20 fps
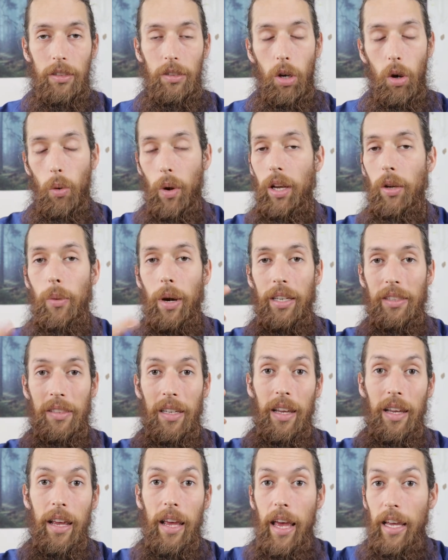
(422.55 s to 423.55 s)
So anyways,
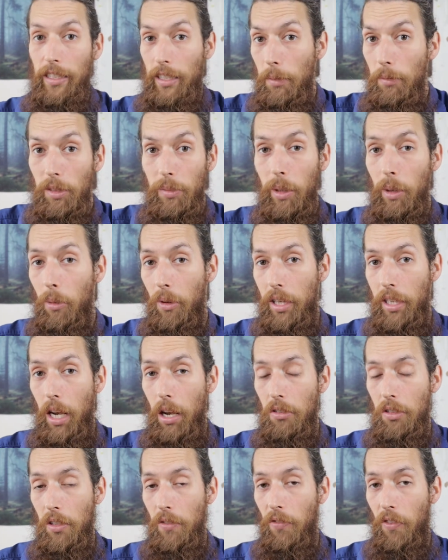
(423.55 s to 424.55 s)
it seems to be working
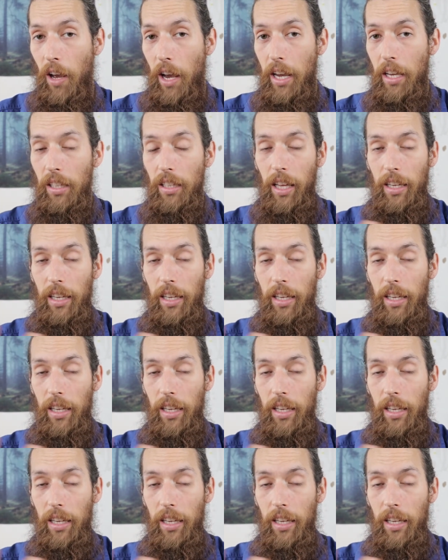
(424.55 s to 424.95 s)
out just fine.